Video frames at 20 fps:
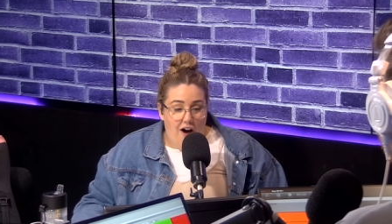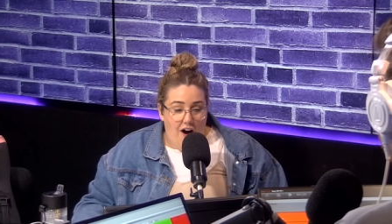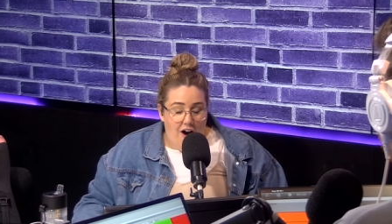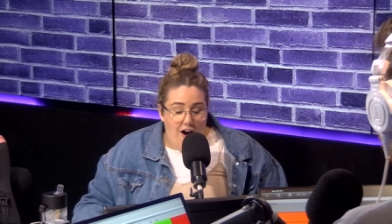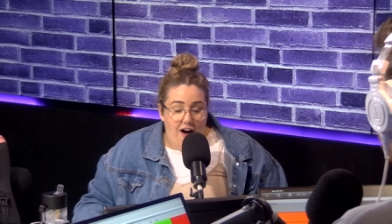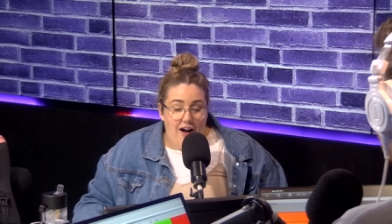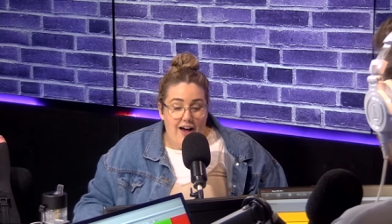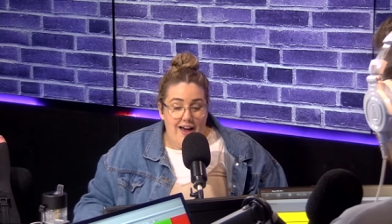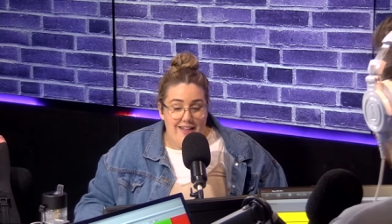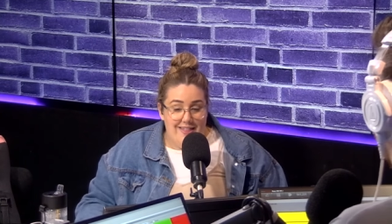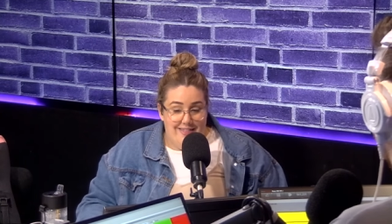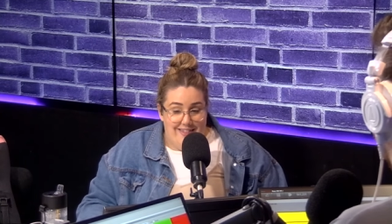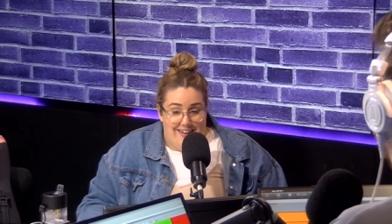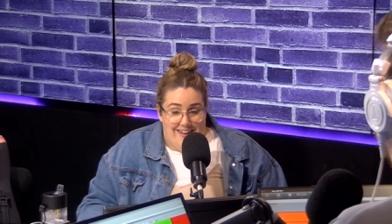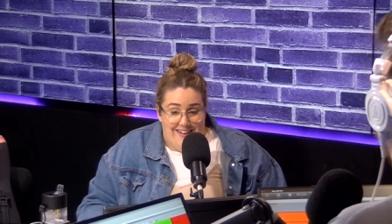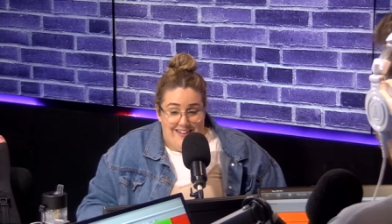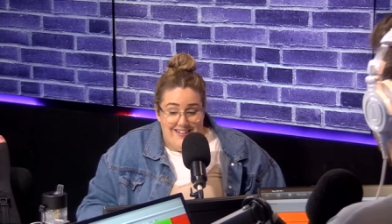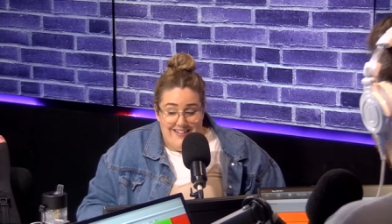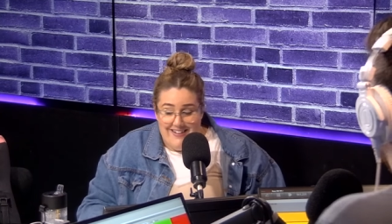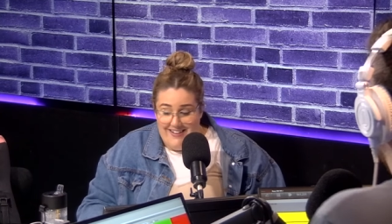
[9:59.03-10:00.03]
I
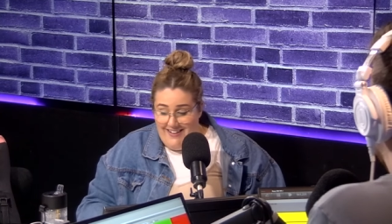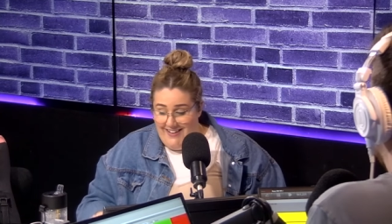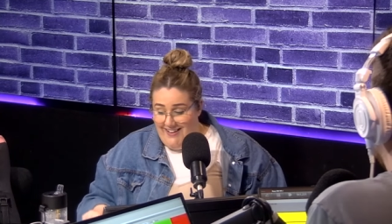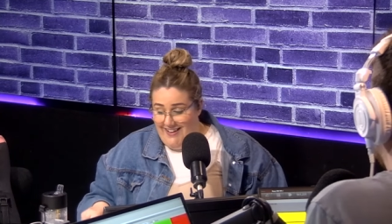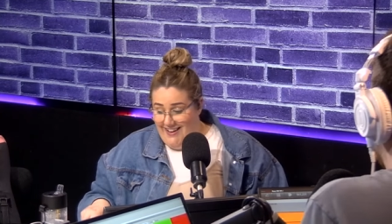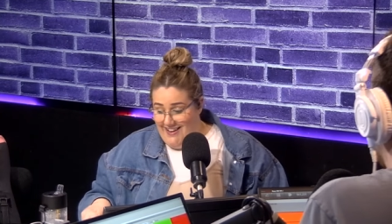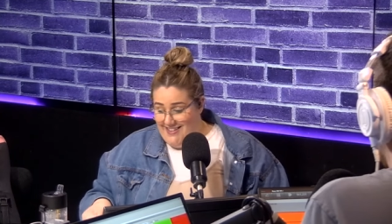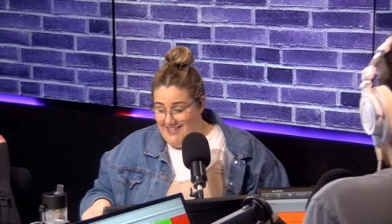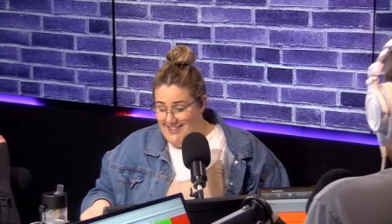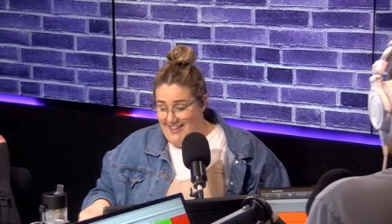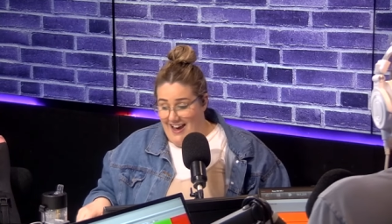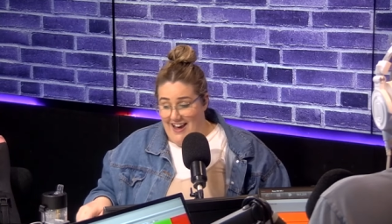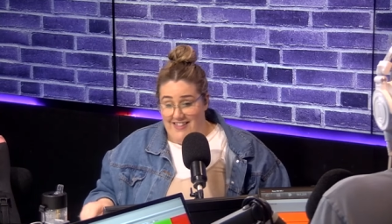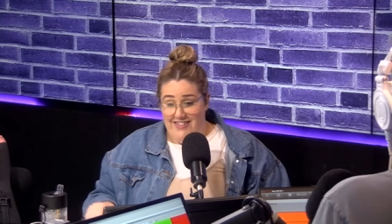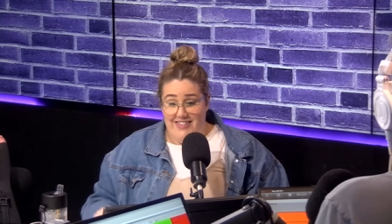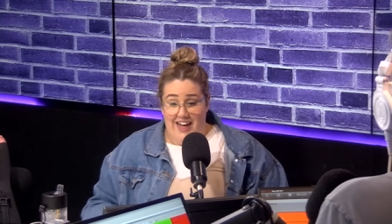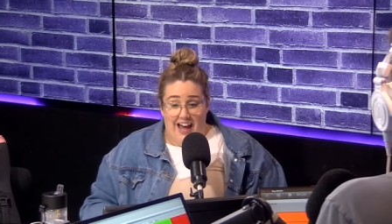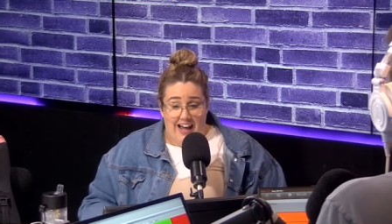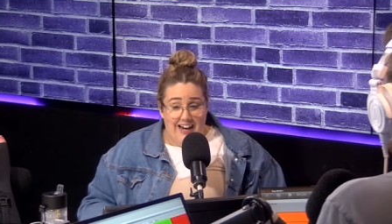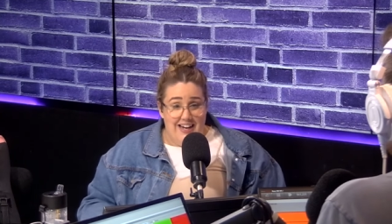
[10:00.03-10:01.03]
think that
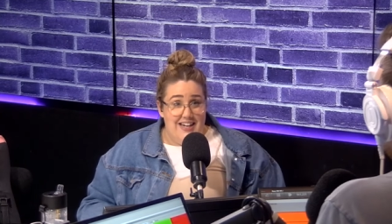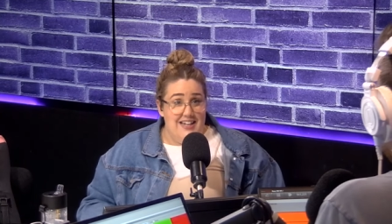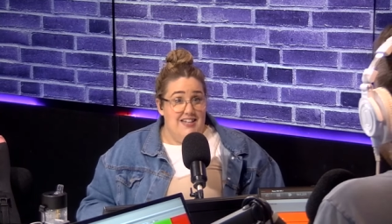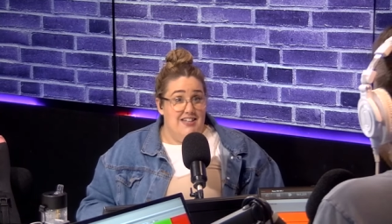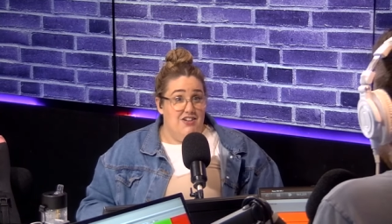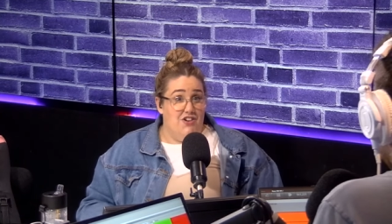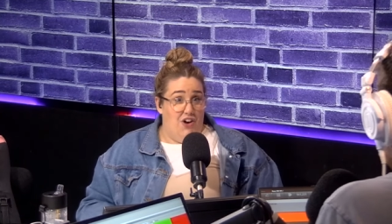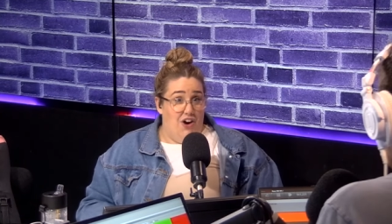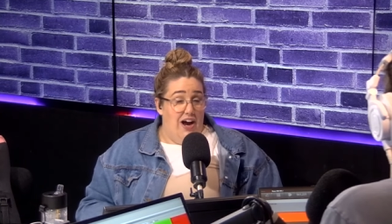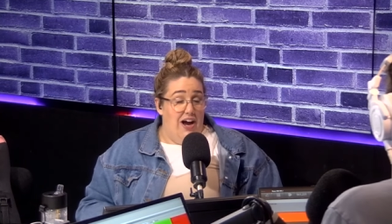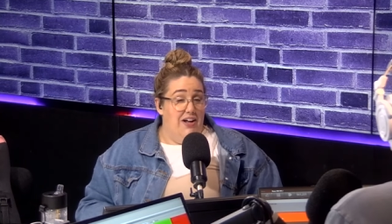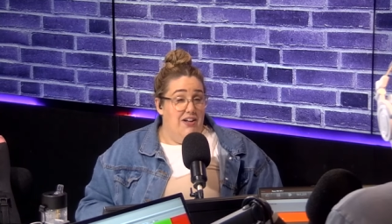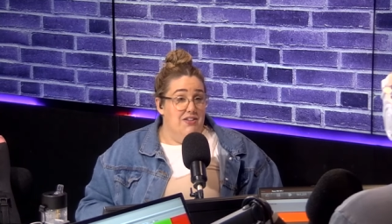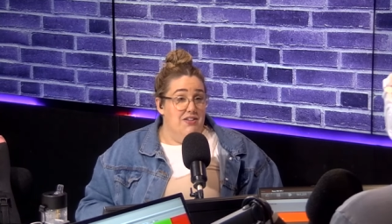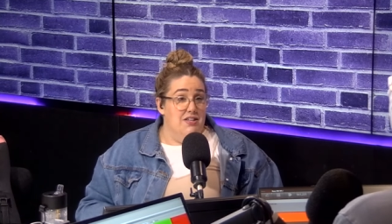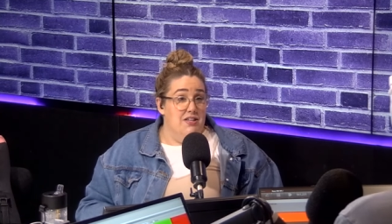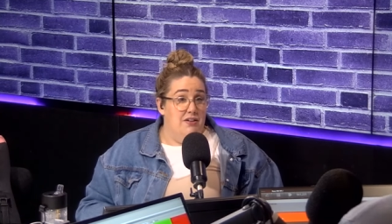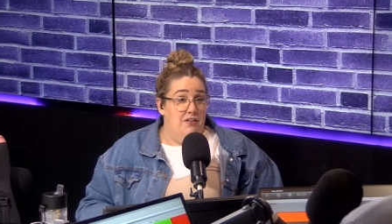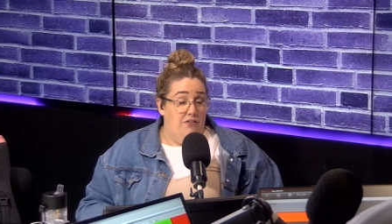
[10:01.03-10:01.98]
that is grounds